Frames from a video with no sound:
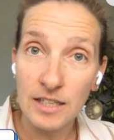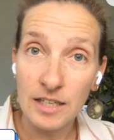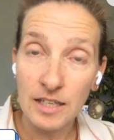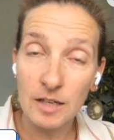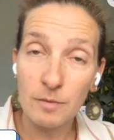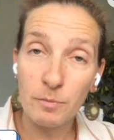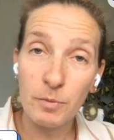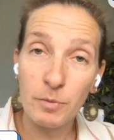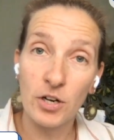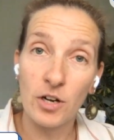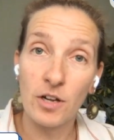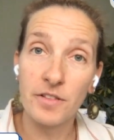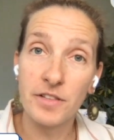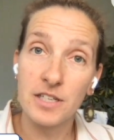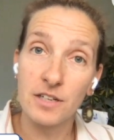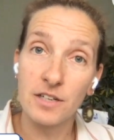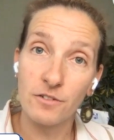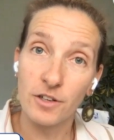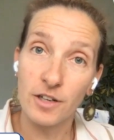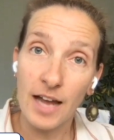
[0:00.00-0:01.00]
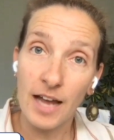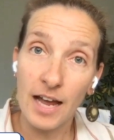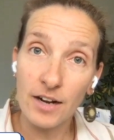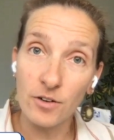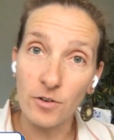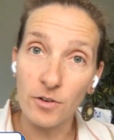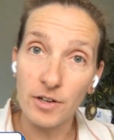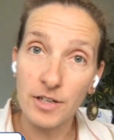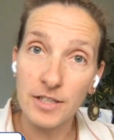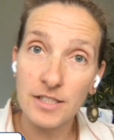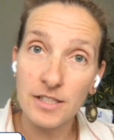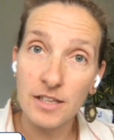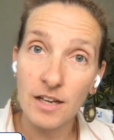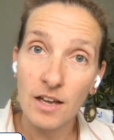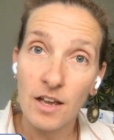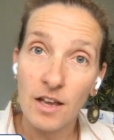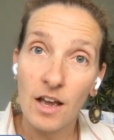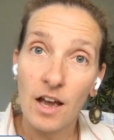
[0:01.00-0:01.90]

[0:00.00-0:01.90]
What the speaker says: he put all the different categories